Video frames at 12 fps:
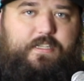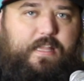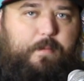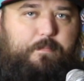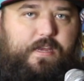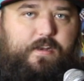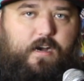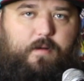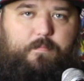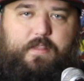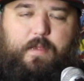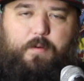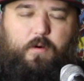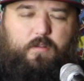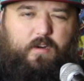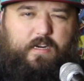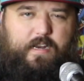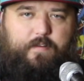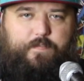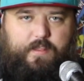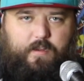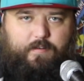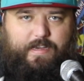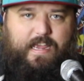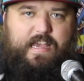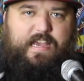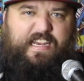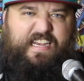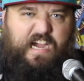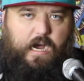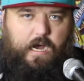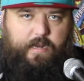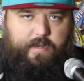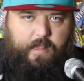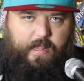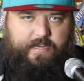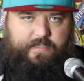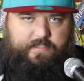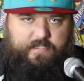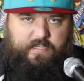They meet up. They both are kind of in their like godlike